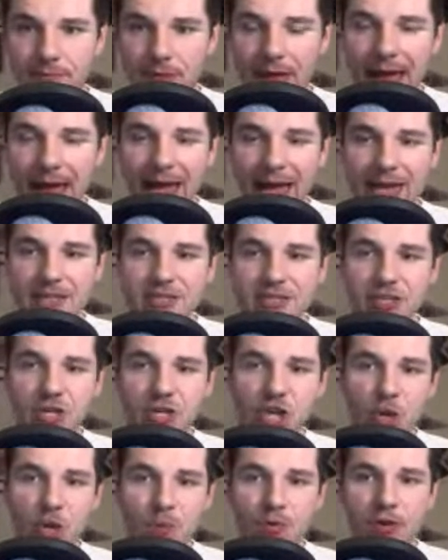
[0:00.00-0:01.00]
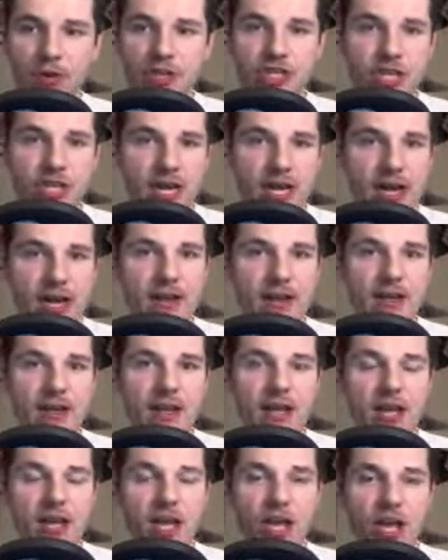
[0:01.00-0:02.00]
as Cooper DeJean
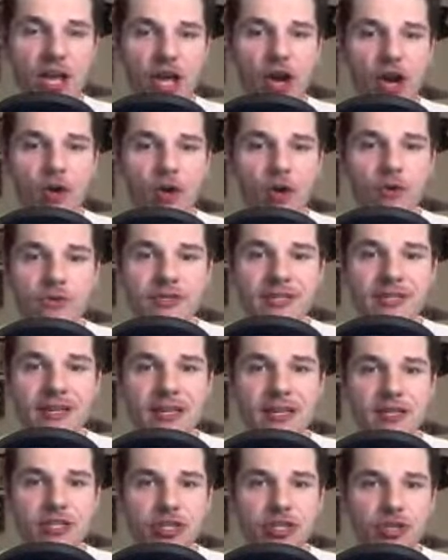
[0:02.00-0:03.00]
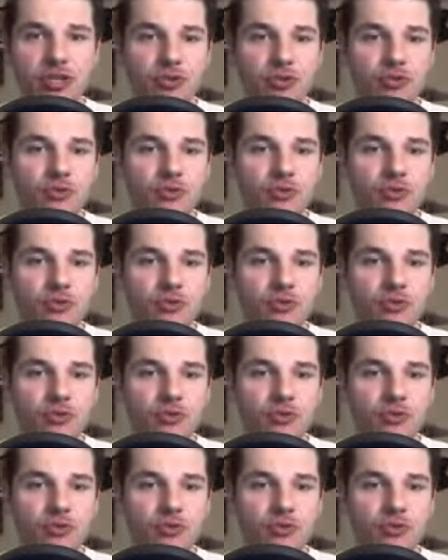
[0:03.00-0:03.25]
goes to